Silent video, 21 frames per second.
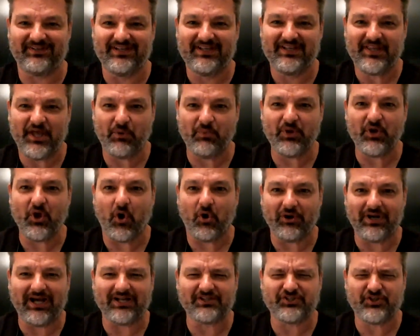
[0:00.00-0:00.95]
that we all
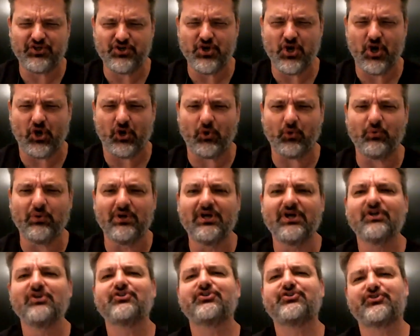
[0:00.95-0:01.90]
got to know
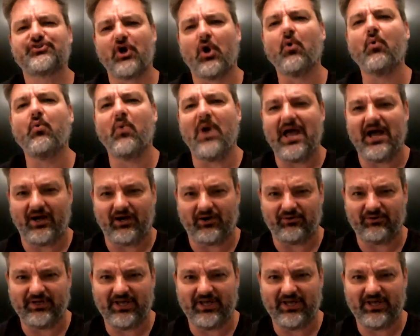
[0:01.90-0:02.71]
so well